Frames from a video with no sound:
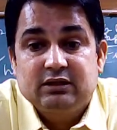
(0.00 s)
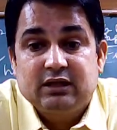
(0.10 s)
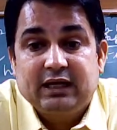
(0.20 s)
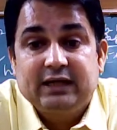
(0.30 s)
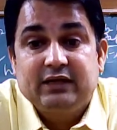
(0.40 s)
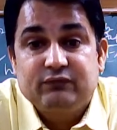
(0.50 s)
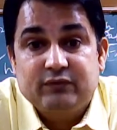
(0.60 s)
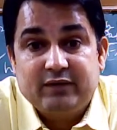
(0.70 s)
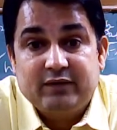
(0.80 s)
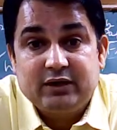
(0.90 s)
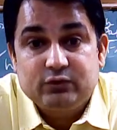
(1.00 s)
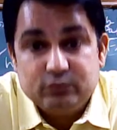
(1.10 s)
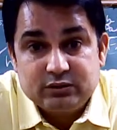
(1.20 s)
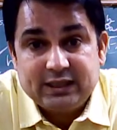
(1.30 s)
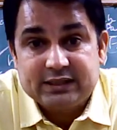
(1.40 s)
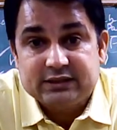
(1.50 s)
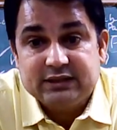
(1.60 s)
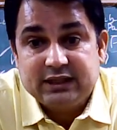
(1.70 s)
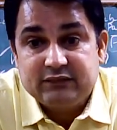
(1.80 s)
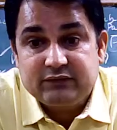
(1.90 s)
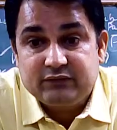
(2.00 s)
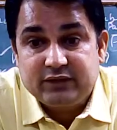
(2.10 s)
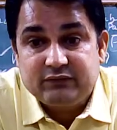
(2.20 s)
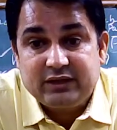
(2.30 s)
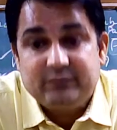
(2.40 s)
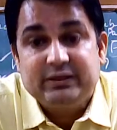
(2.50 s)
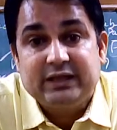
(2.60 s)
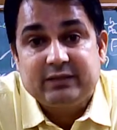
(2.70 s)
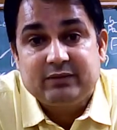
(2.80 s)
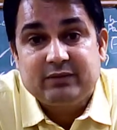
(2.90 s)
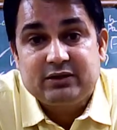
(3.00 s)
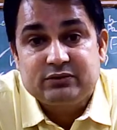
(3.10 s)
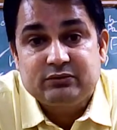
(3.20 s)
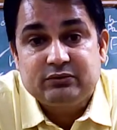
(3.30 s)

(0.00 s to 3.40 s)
And if we will do that, then we will be able to